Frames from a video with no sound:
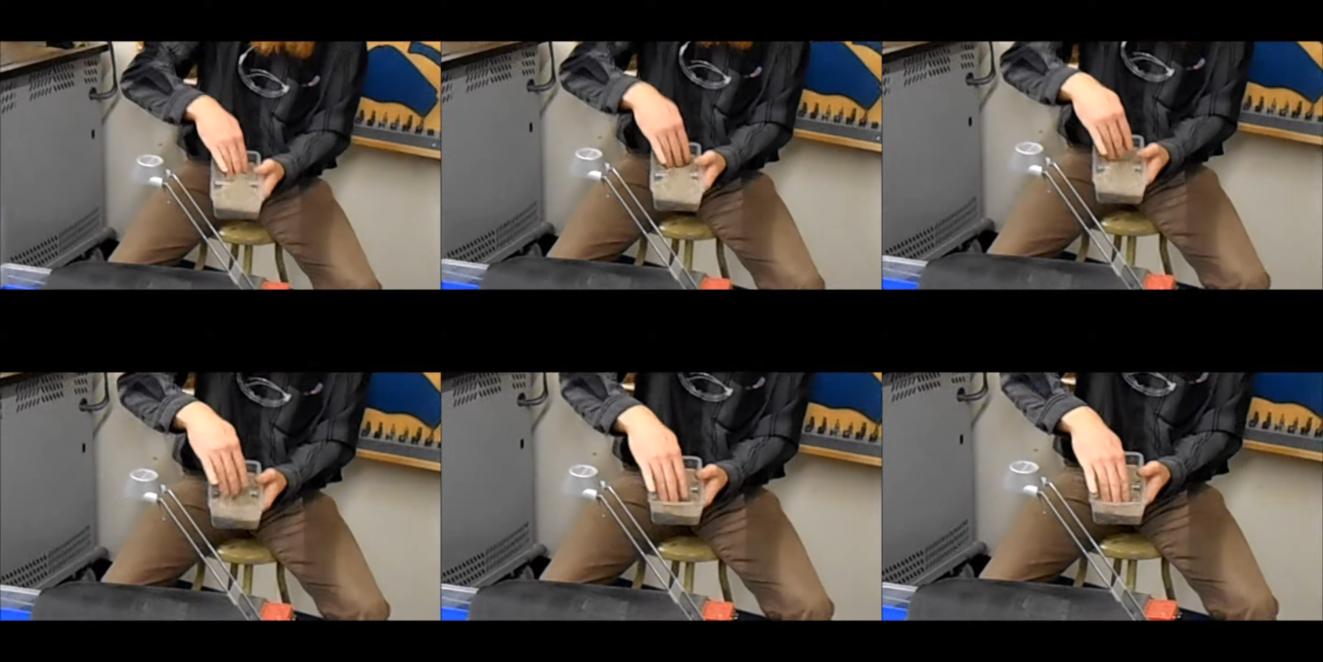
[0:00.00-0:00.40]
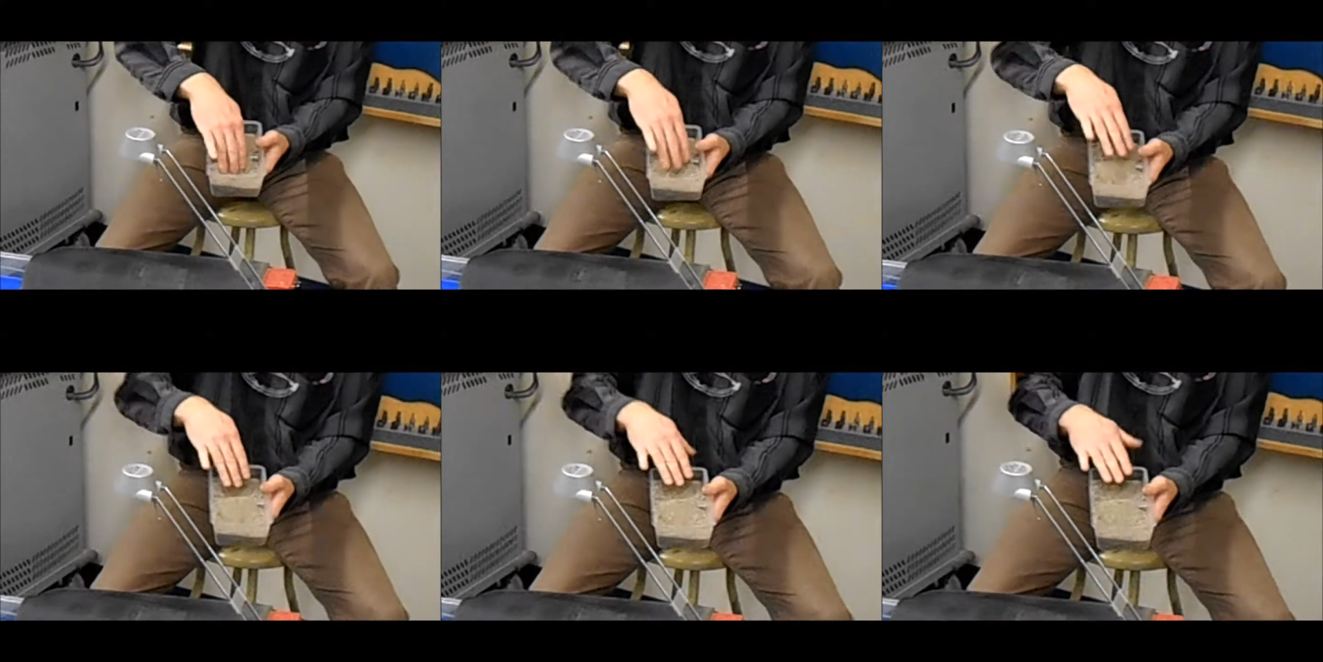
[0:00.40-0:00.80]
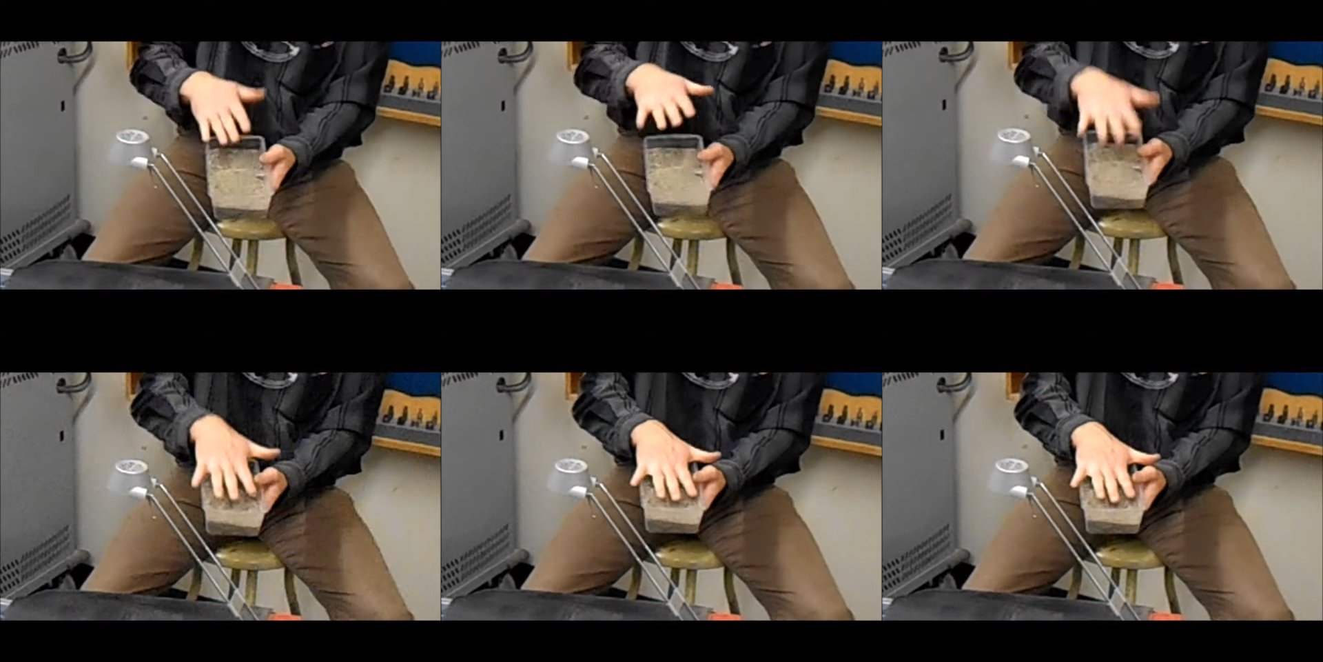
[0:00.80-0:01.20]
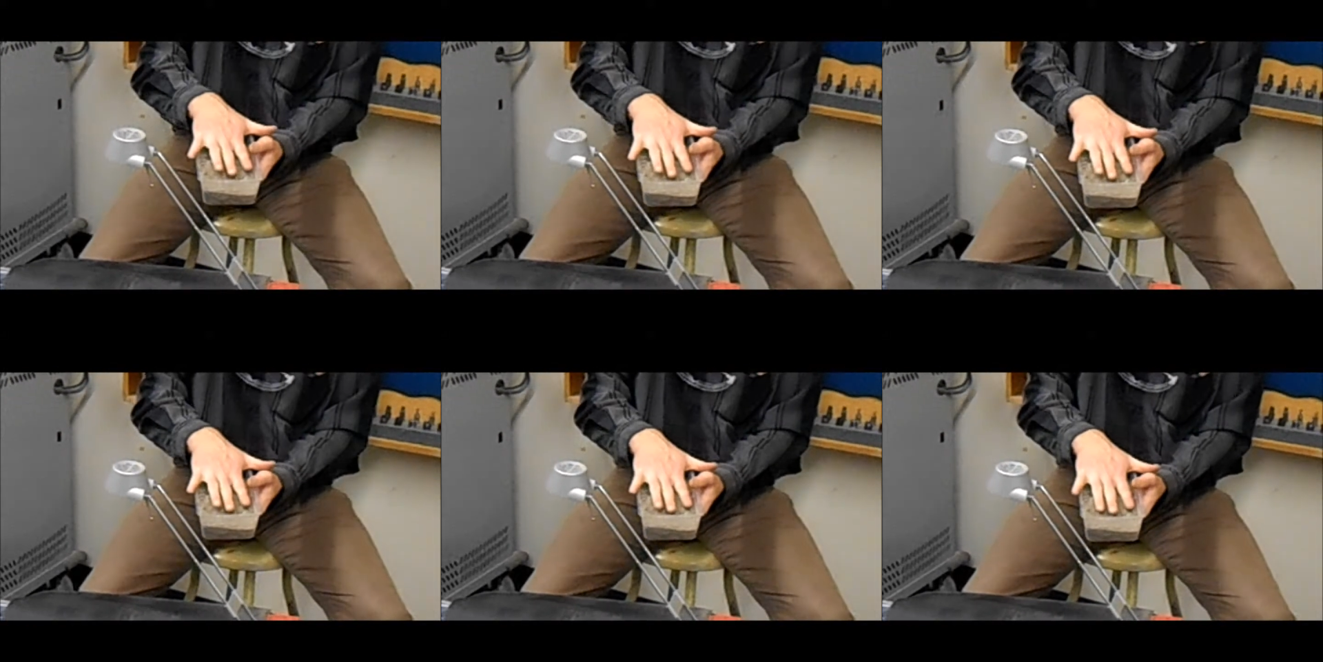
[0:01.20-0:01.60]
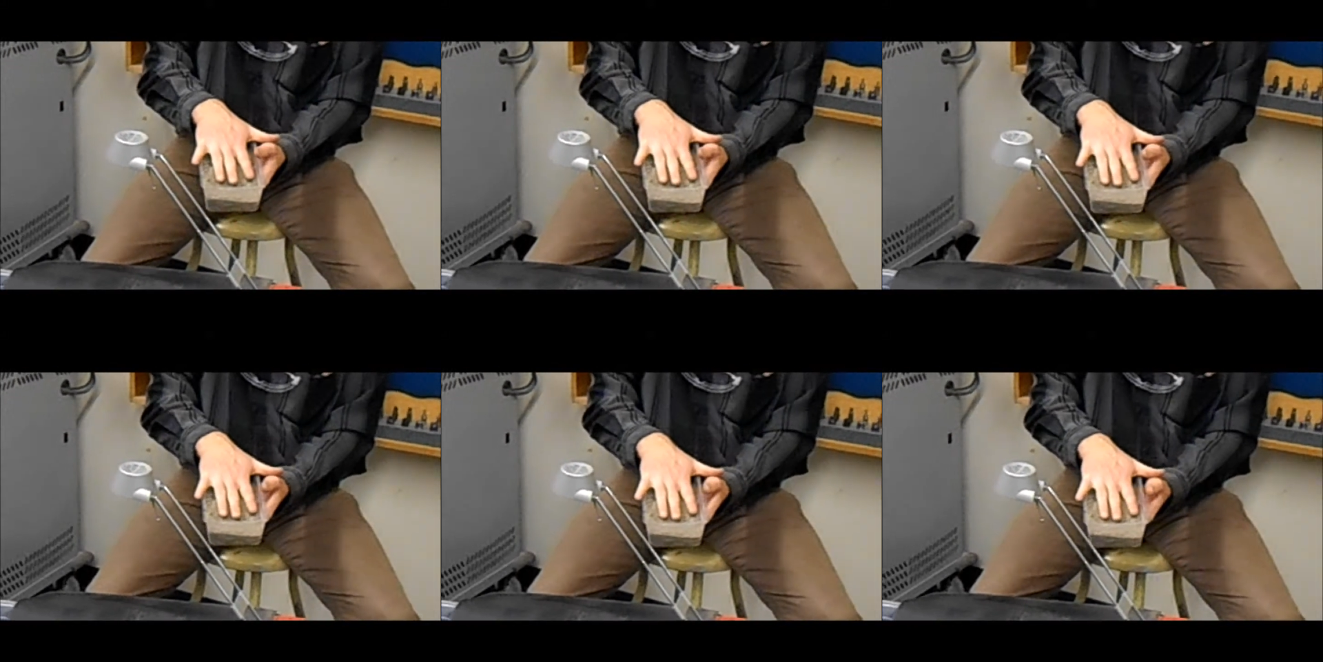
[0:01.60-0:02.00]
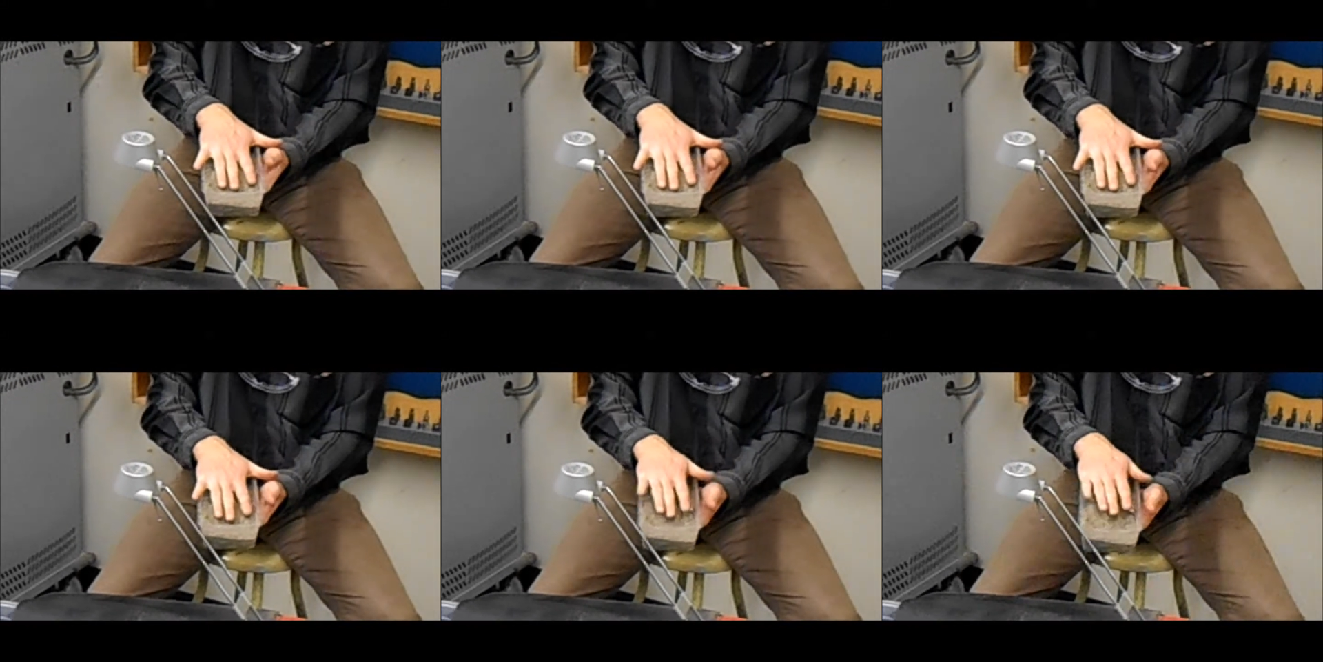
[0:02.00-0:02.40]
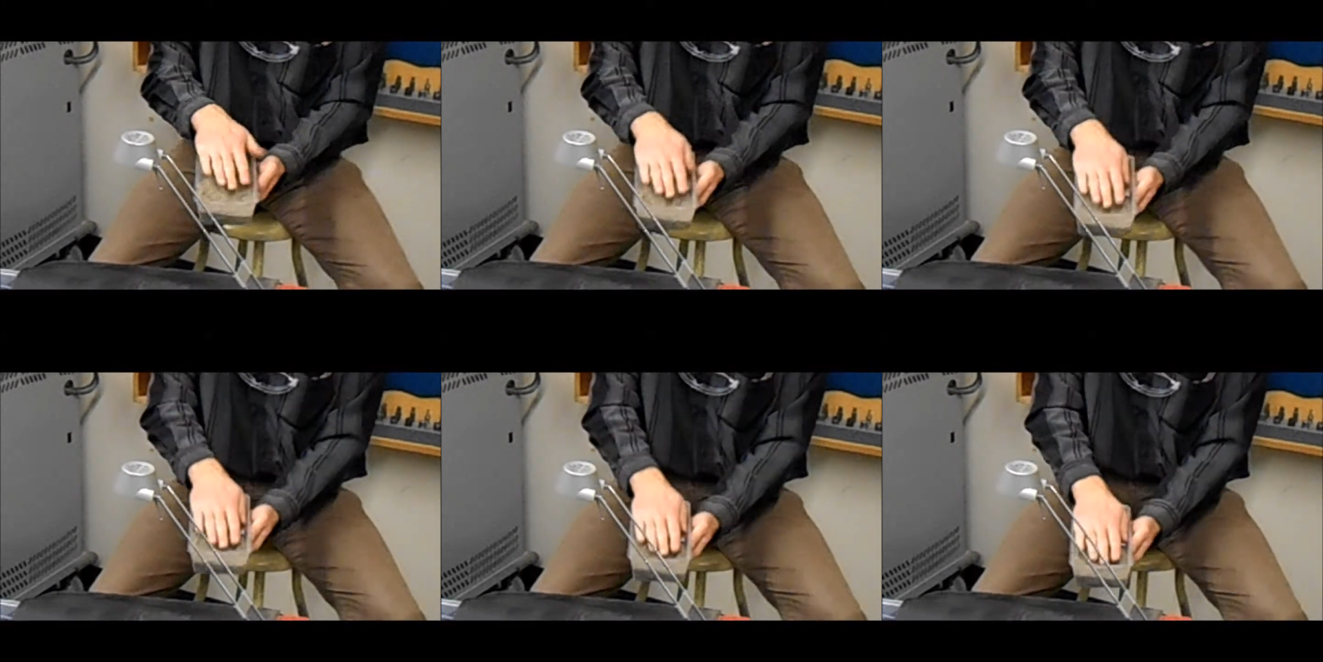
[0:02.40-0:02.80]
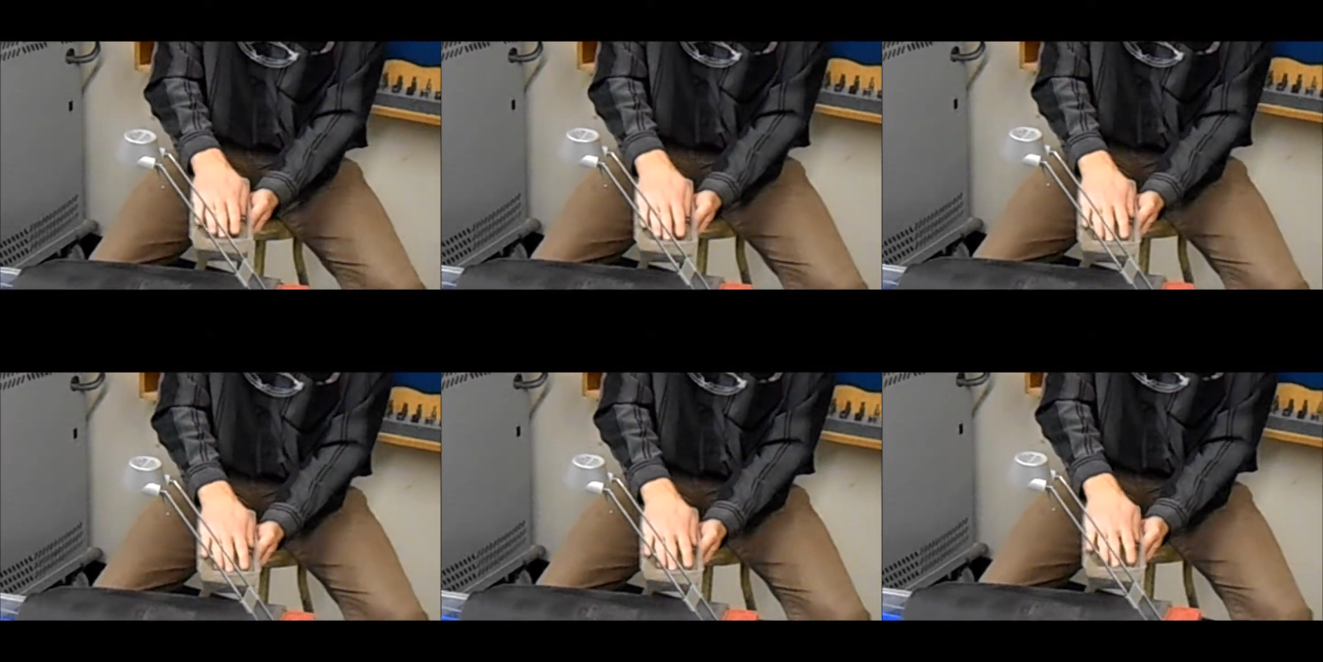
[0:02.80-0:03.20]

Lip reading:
(no speaker visible)